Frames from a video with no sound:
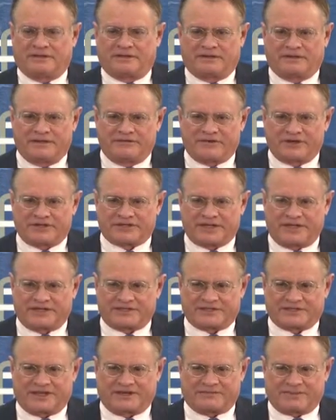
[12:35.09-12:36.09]
Give it a
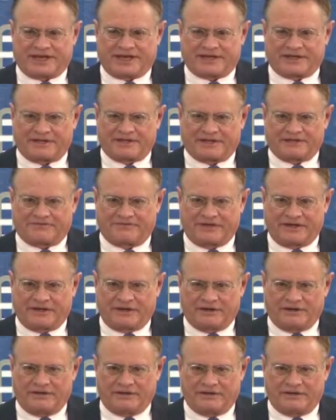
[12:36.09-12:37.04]
chance to get back on its feet.